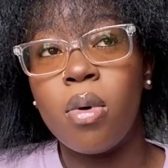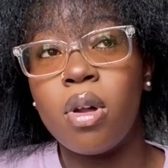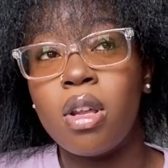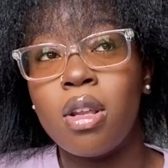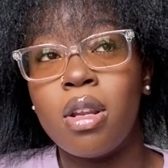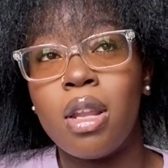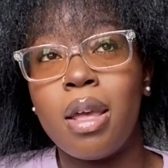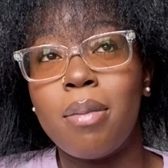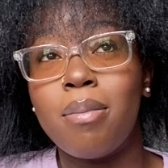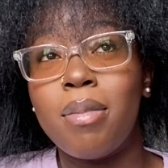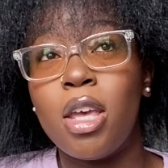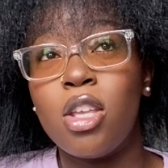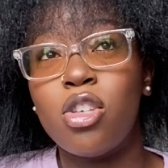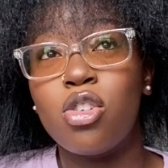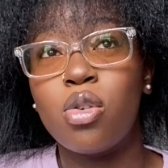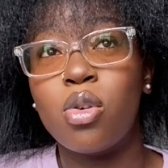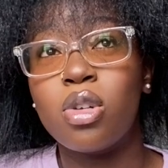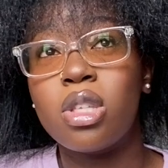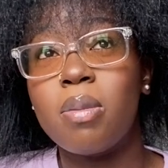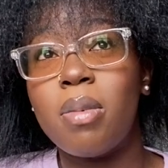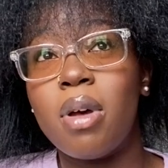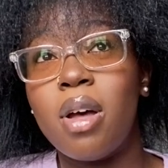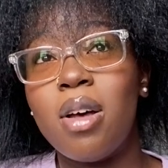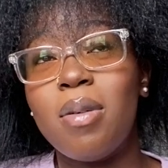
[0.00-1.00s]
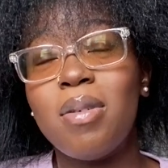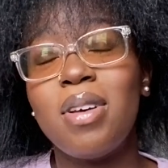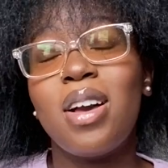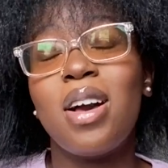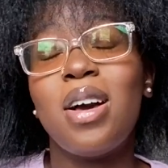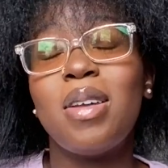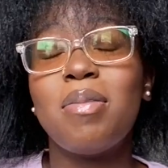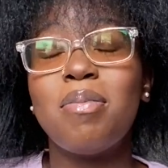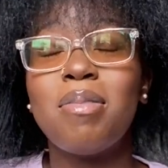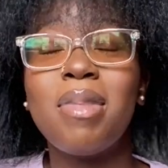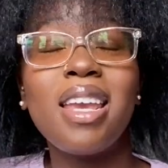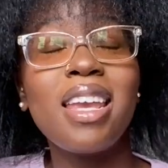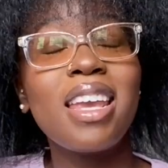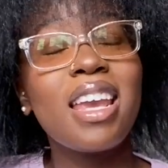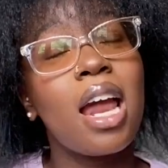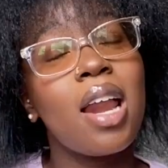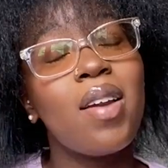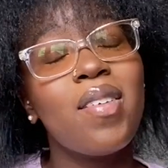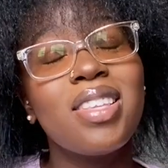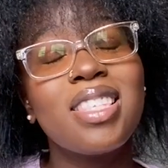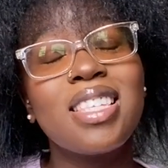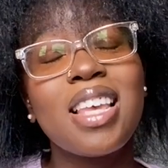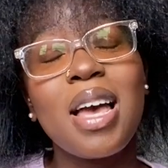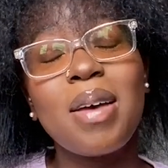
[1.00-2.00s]
to like make jokes about, oh my god, main
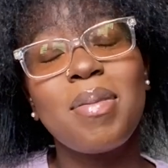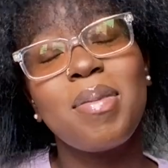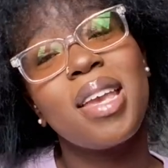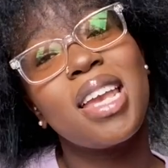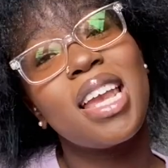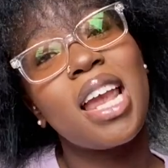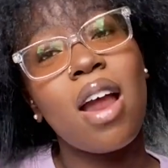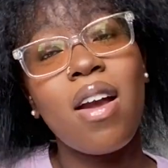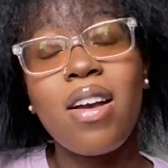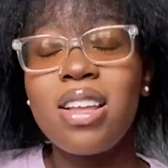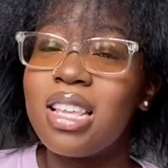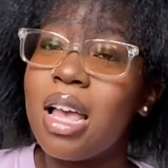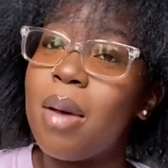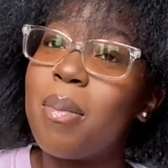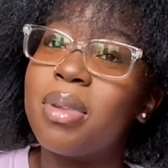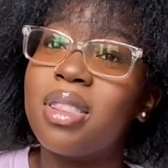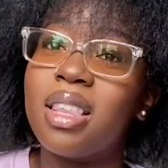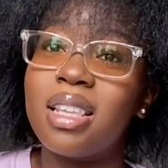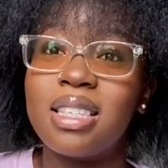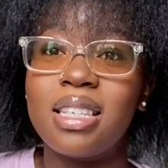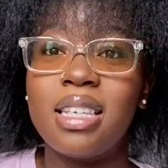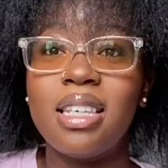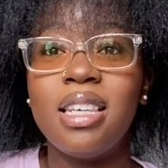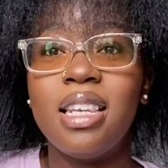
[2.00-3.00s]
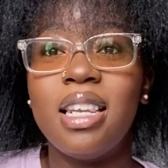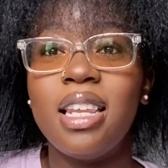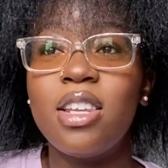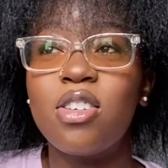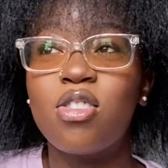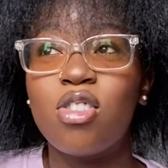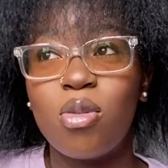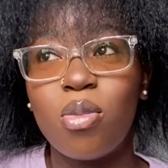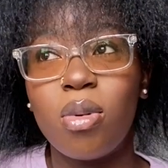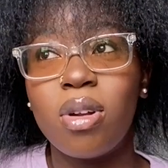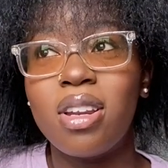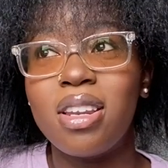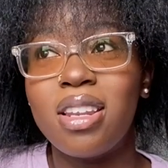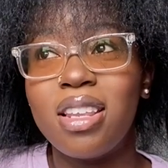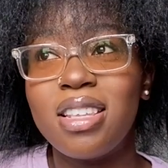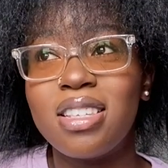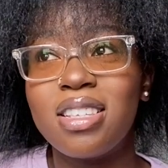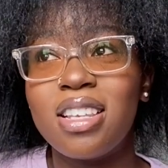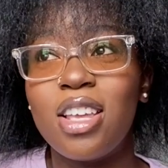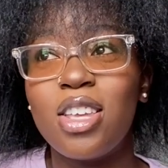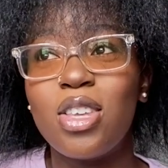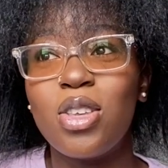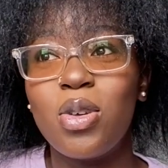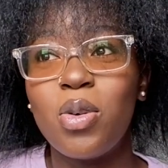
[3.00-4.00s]
character, but that's literally what it is.
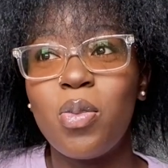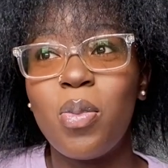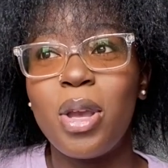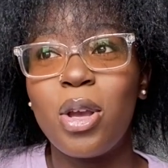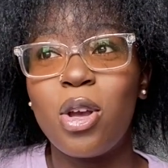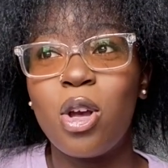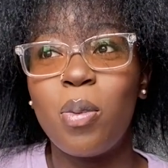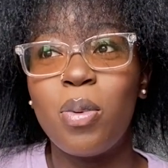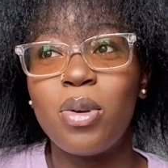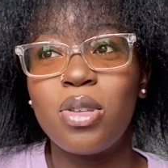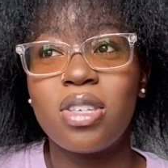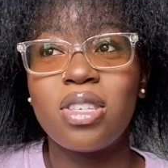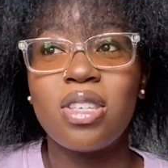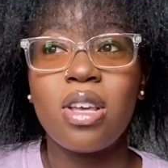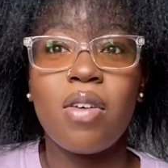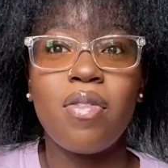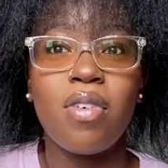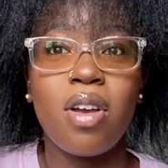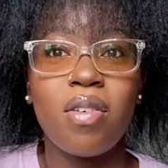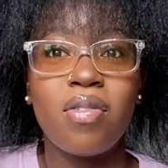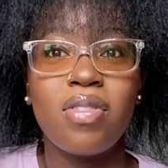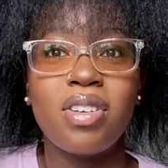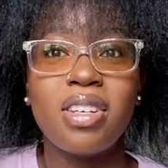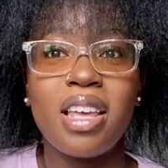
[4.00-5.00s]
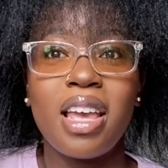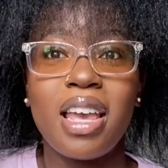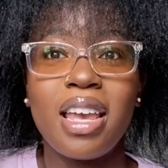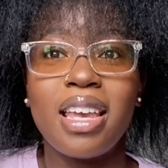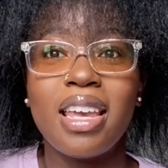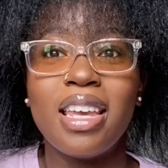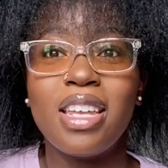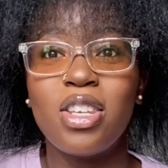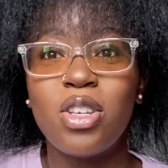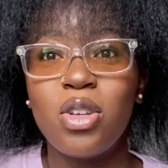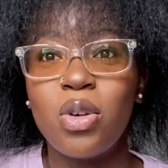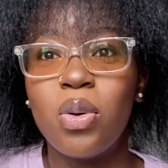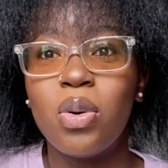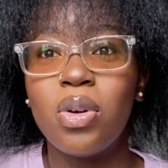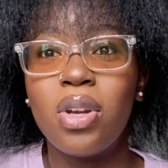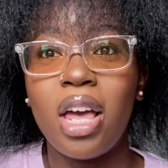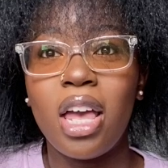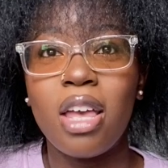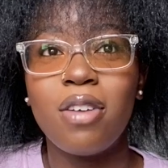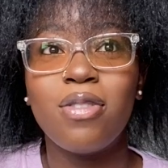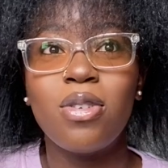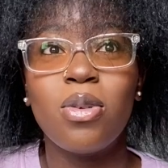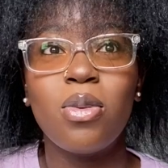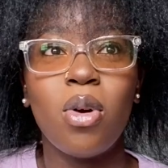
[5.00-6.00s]
Like, you wake up as yourself every day. In your
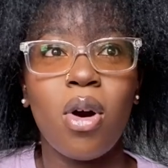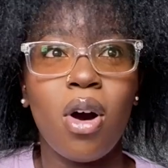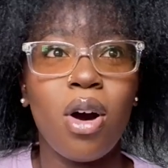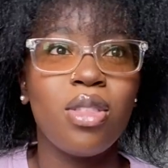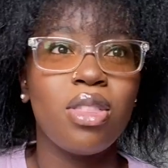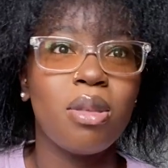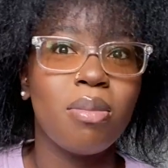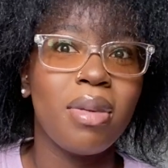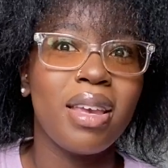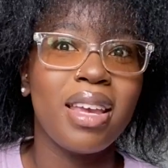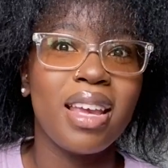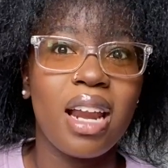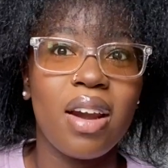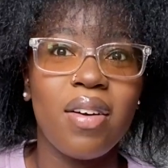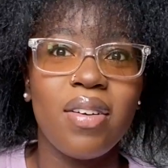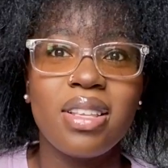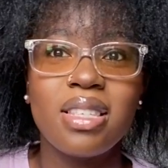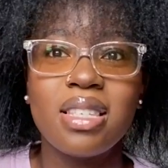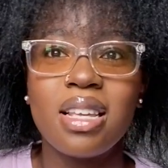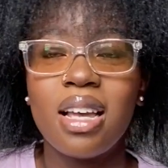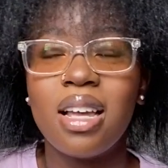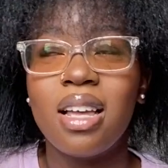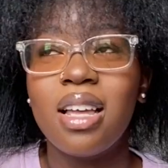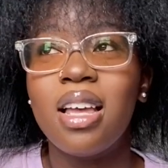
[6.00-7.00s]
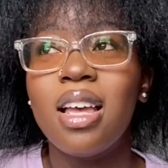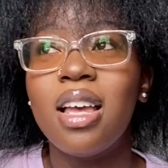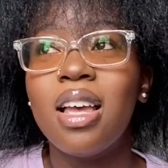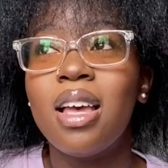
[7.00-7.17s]
life, you are the main character.